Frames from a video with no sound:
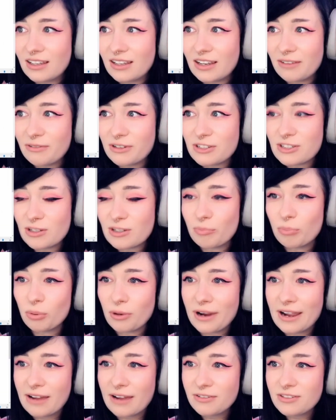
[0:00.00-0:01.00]
It was a
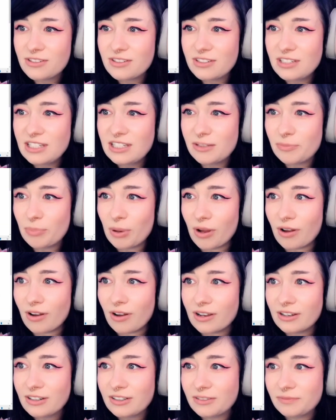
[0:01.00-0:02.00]
brown seed
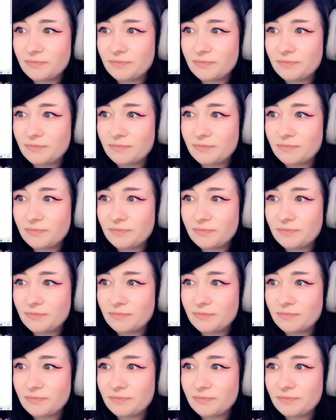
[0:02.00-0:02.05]
pod.